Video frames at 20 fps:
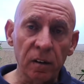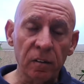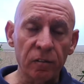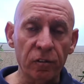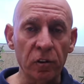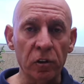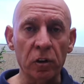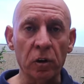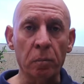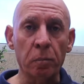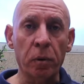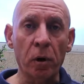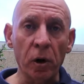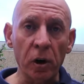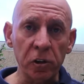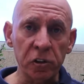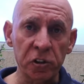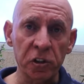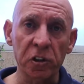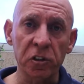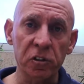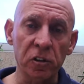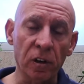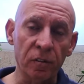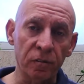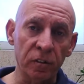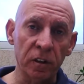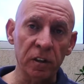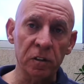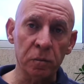for the purchase
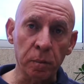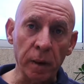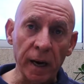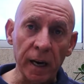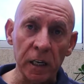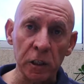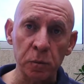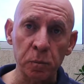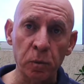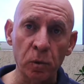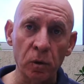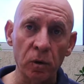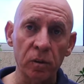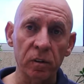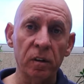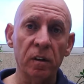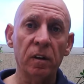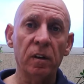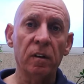of these passport